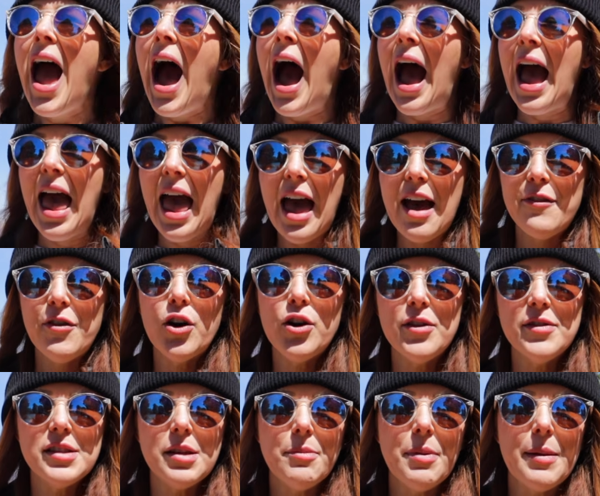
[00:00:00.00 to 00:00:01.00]
I have heard
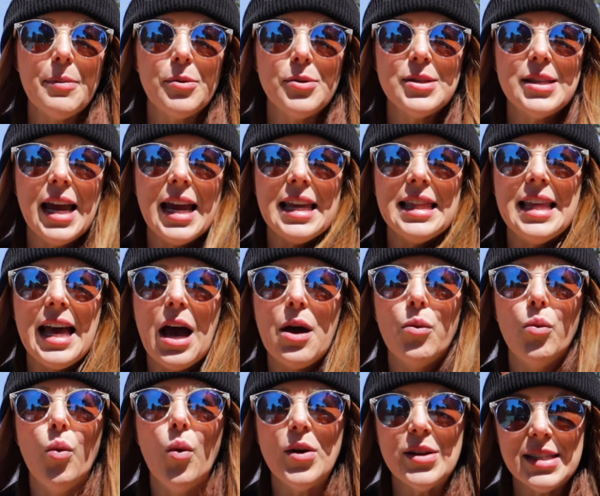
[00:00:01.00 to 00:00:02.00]
of some people saying that
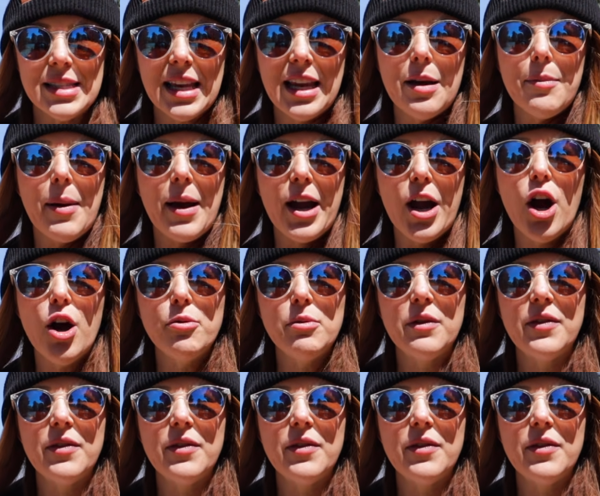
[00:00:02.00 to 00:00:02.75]
once they get back home,